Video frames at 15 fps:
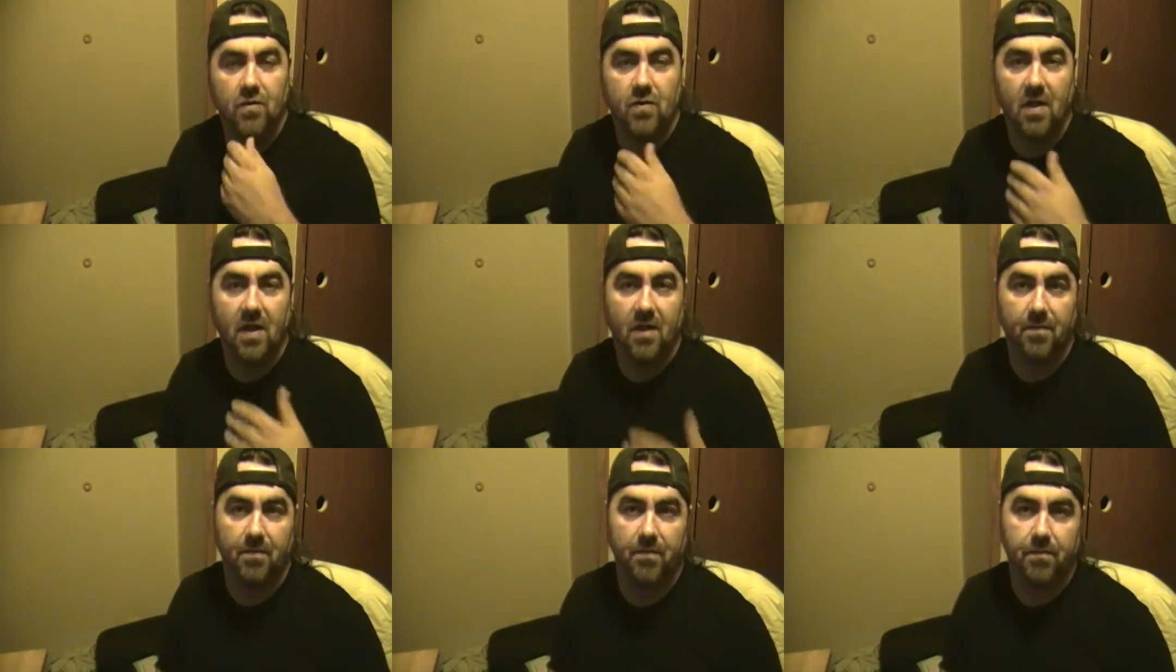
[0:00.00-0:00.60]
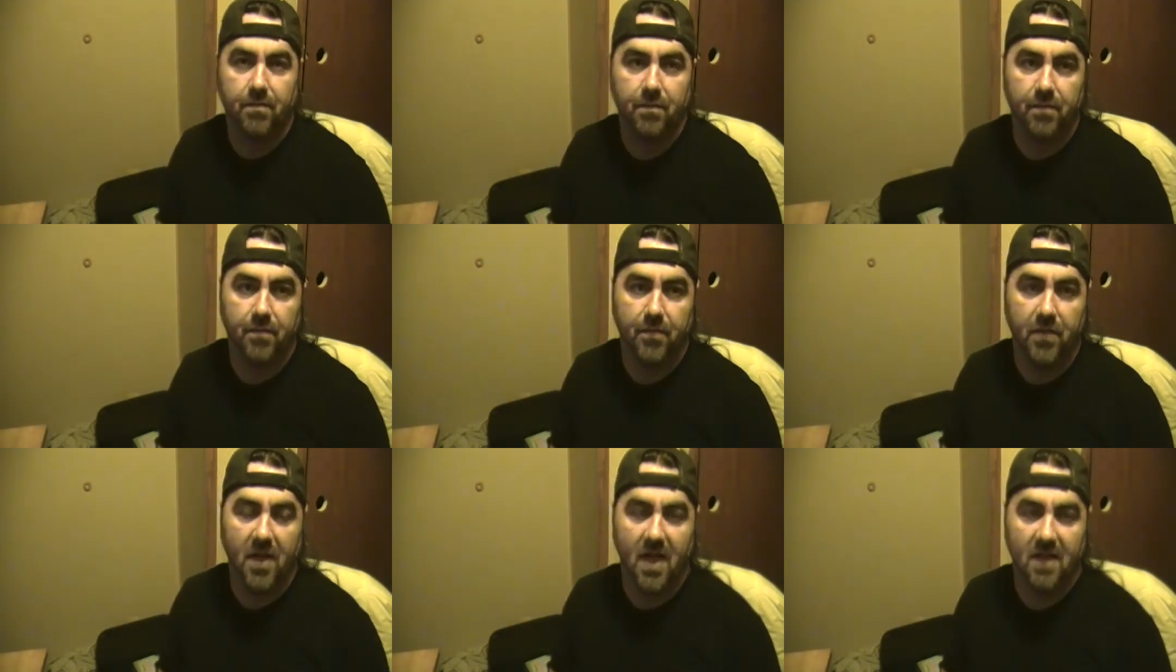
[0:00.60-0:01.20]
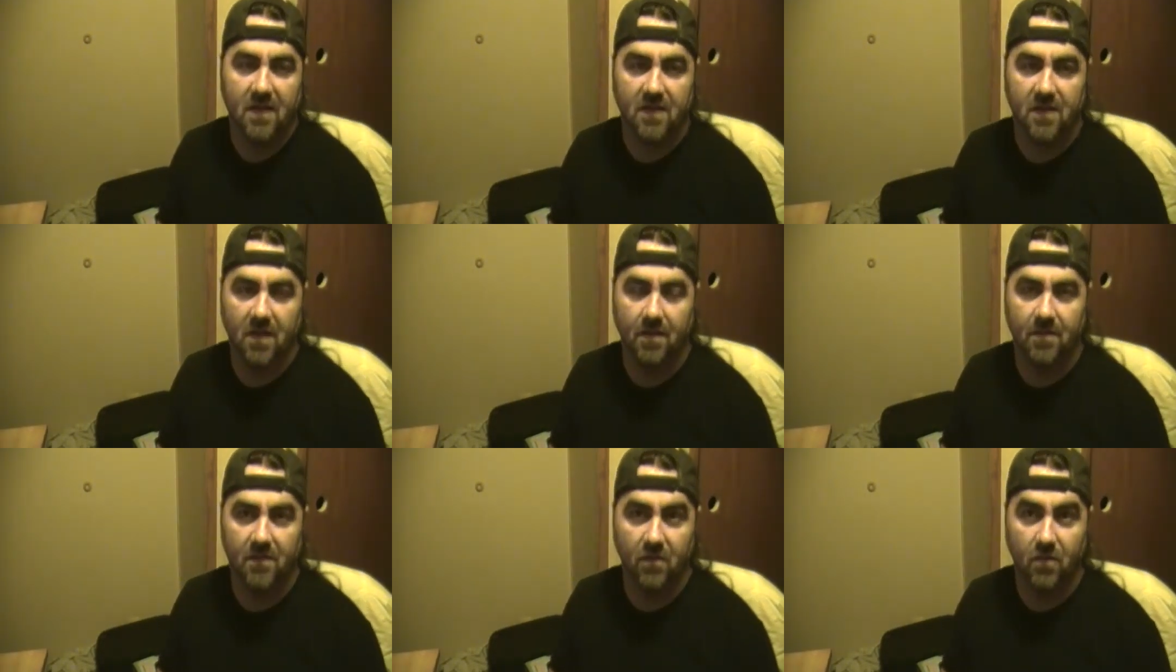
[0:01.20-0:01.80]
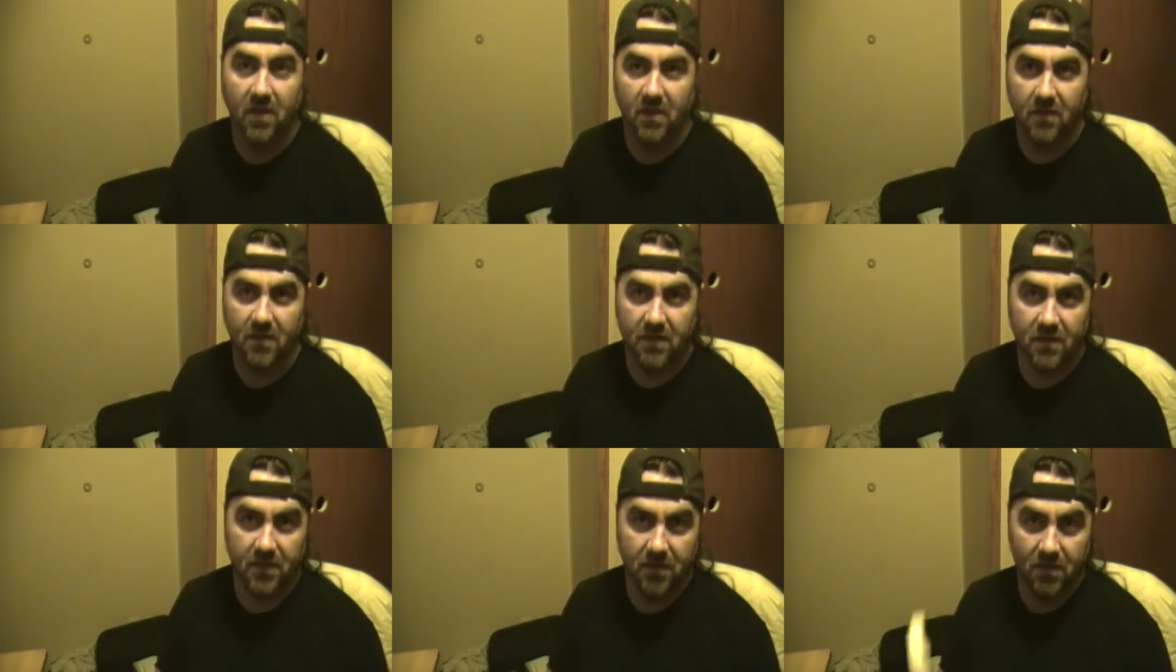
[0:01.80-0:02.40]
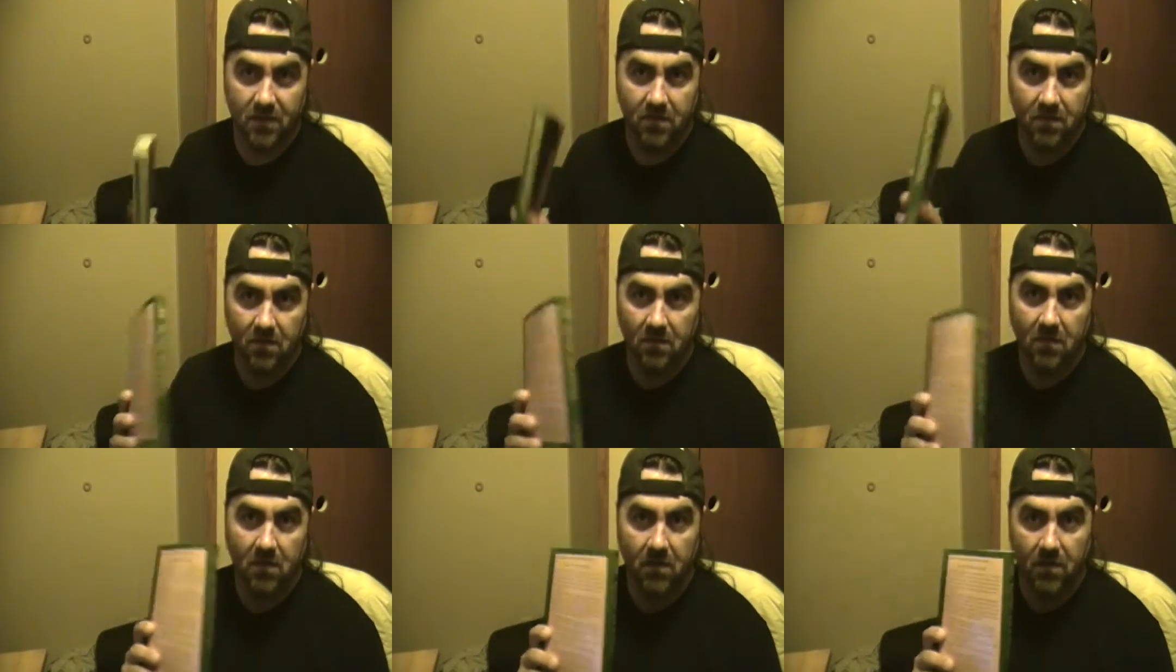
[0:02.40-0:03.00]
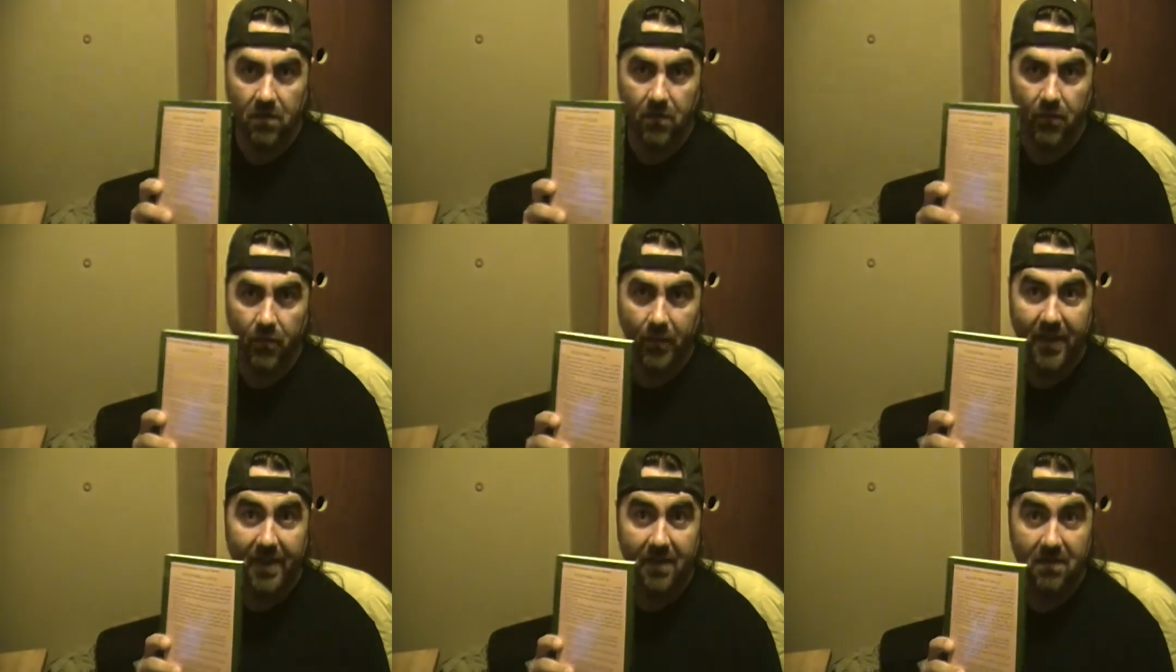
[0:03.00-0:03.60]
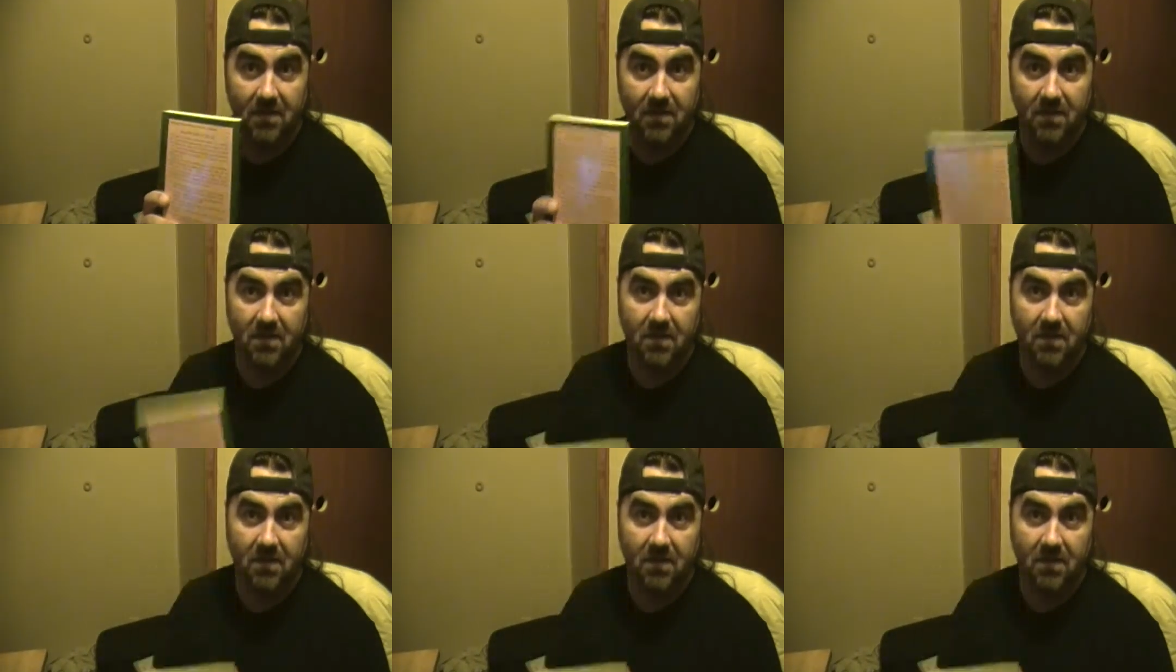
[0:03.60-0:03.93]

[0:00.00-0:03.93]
try to practice something rather than just read it.